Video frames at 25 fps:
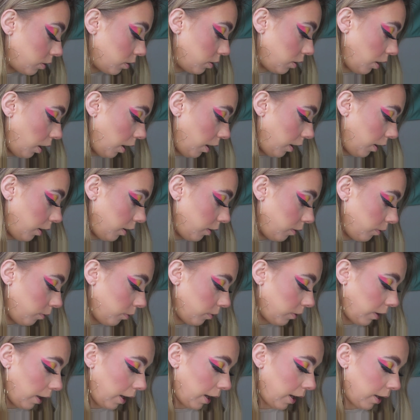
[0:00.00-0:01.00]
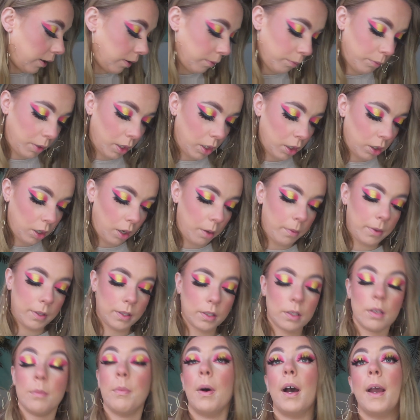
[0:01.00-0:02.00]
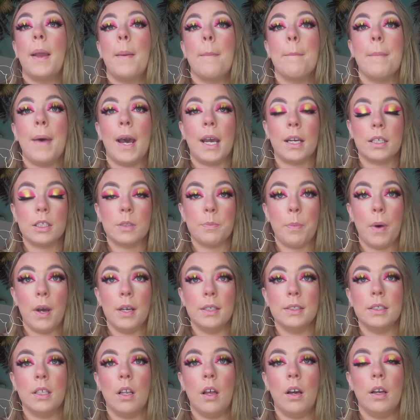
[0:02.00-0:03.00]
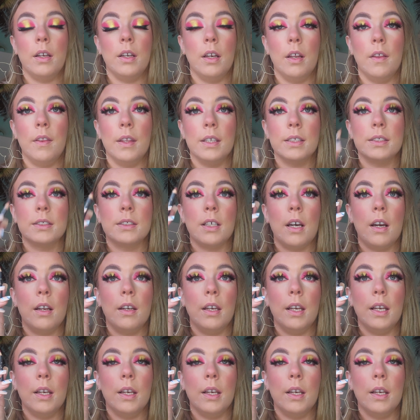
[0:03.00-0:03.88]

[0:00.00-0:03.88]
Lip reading: So then I'm going to go into my MAC Spice liner, this tiny